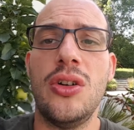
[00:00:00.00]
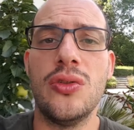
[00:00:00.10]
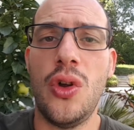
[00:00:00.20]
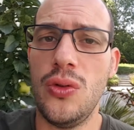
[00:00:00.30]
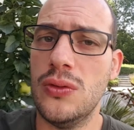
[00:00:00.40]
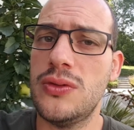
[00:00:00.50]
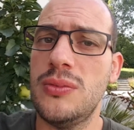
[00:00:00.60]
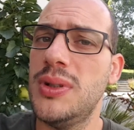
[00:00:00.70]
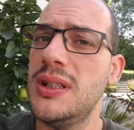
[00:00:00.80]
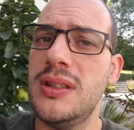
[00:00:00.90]
all goals,
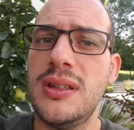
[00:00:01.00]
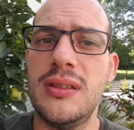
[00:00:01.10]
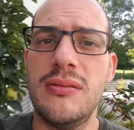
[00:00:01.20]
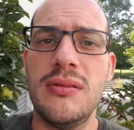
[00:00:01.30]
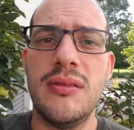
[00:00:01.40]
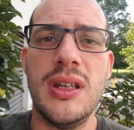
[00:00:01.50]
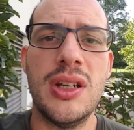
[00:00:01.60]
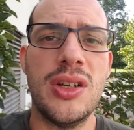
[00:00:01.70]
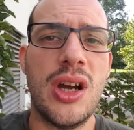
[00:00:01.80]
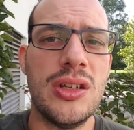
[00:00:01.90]
but they're
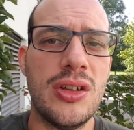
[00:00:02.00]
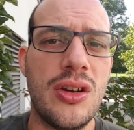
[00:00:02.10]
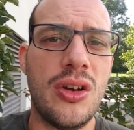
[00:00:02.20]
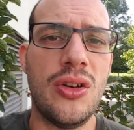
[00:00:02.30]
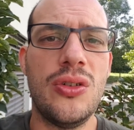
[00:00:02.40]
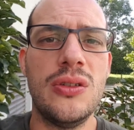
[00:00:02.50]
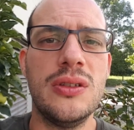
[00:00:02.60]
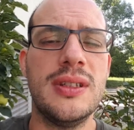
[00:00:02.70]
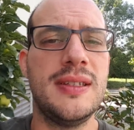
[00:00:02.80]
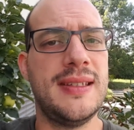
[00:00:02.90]
not
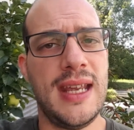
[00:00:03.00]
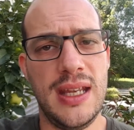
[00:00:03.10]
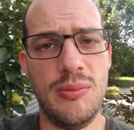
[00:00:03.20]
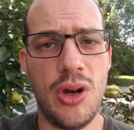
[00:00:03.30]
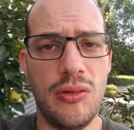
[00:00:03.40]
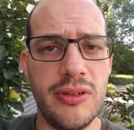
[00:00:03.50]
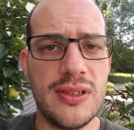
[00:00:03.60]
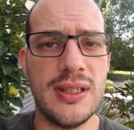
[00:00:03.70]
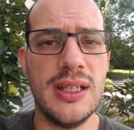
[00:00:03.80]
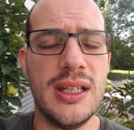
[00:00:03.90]
all the same,
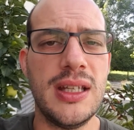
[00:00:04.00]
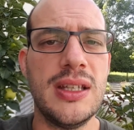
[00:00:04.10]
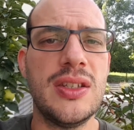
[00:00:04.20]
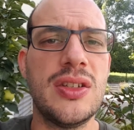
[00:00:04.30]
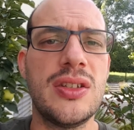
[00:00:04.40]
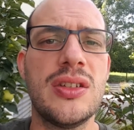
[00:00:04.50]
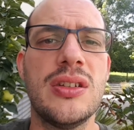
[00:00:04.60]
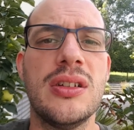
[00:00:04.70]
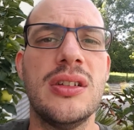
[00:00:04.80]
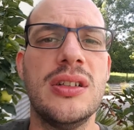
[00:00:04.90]
obviously, and these
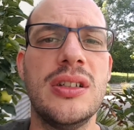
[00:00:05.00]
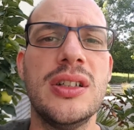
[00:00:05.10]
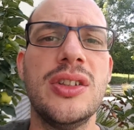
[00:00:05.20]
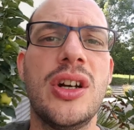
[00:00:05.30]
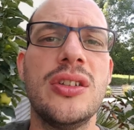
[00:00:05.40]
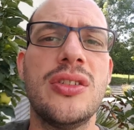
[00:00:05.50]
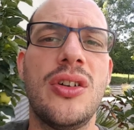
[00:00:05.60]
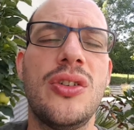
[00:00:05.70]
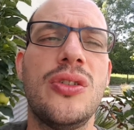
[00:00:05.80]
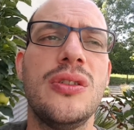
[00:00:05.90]
not
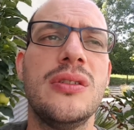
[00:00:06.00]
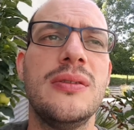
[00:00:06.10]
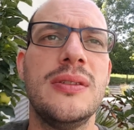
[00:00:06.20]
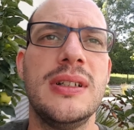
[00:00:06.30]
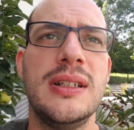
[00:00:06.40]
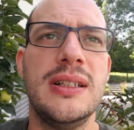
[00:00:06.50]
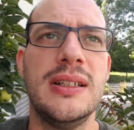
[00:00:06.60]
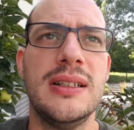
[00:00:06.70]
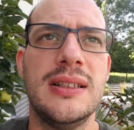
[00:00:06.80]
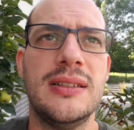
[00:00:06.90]
all
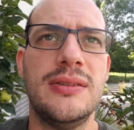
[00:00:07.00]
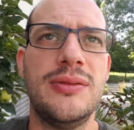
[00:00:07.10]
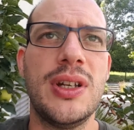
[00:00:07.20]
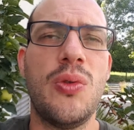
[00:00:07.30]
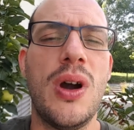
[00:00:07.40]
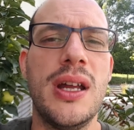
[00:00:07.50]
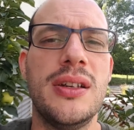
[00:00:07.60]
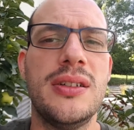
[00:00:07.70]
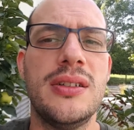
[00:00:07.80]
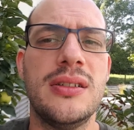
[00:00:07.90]

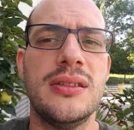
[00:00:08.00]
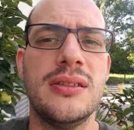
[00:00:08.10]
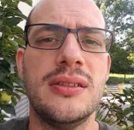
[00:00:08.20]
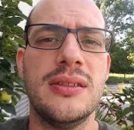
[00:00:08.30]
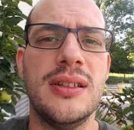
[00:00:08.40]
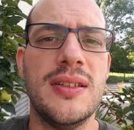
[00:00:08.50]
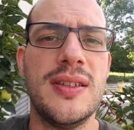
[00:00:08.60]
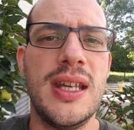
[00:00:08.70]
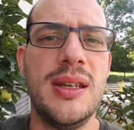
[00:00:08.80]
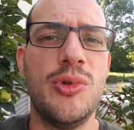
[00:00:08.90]
require the
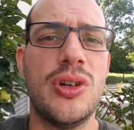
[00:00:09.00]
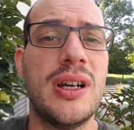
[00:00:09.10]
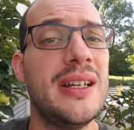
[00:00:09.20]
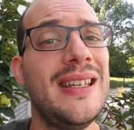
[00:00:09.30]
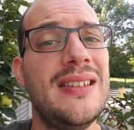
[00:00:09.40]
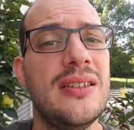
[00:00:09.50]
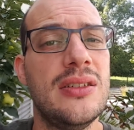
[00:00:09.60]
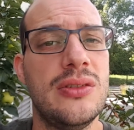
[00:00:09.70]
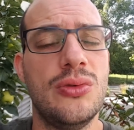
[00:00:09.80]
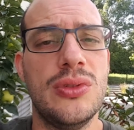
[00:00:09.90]
same or are
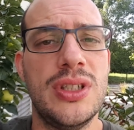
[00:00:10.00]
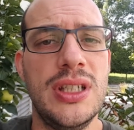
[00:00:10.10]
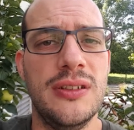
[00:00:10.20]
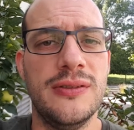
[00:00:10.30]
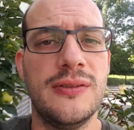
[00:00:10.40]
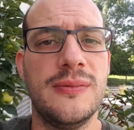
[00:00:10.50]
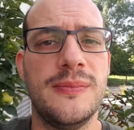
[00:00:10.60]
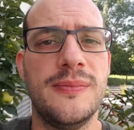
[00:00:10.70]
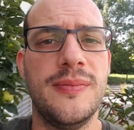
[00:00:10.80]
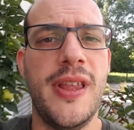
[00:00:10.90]
easier to achieve.
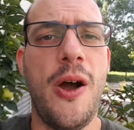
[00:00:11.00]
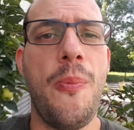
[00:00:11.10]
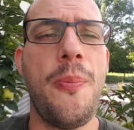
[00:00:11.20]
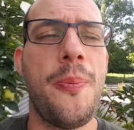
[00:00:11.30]
Now,